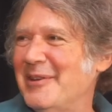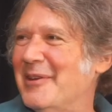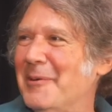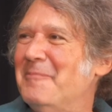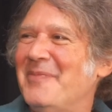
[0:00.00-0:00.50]
You
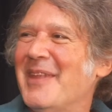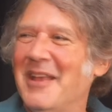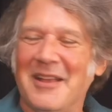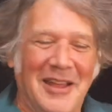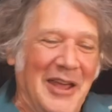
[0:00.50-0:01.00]
know,
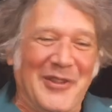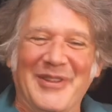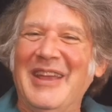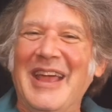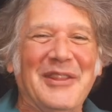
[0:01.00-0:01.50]
mm-hmm. and
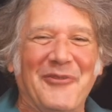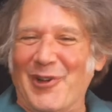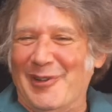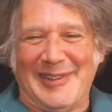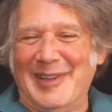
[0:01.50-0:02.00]
mm -hmm. the
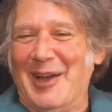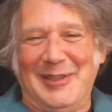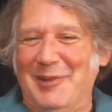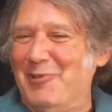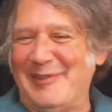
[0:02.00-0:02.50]
first thing I
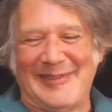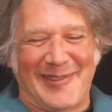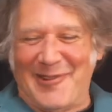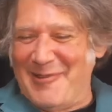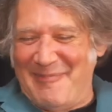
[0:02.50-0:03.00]
did was
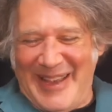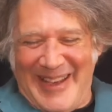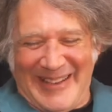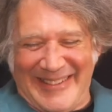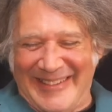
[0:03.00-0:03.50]
start a
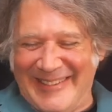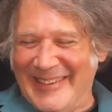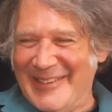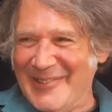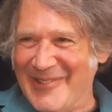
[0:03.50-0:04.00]
band in
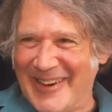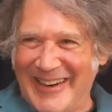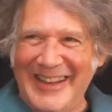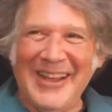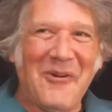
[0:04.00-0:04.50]
New
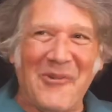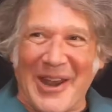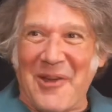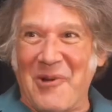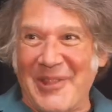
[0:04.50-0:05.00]
York
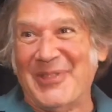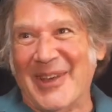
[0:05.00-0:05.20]
when I went